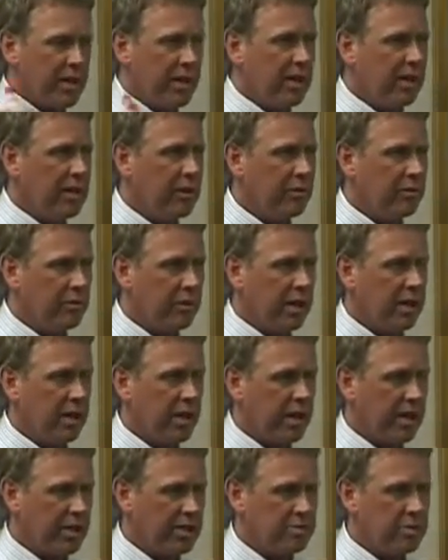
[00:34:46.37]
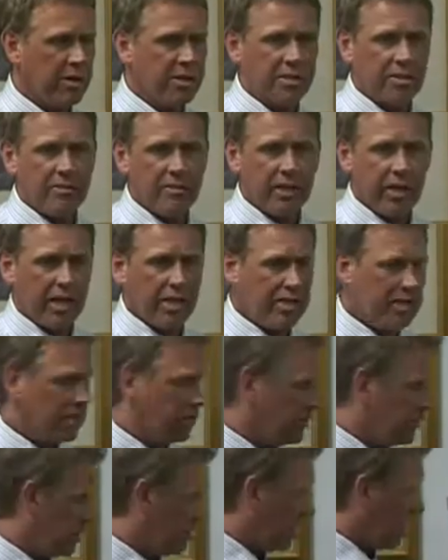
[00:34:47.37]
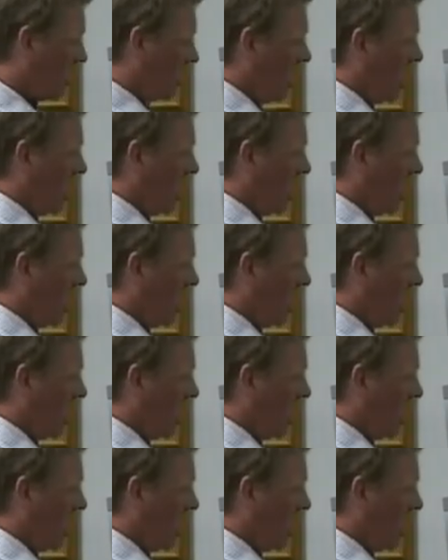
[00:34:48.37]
that expression of innate intelligence.